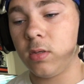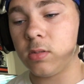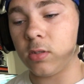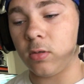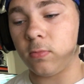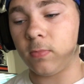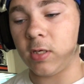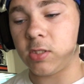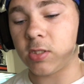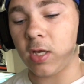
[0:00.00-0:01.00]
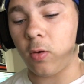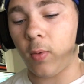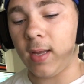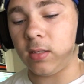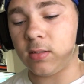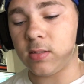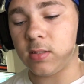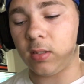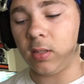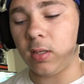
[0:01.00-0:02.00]
So, I just gotta wait
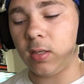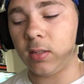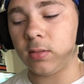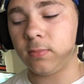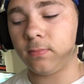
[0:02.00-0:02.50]
until, uh,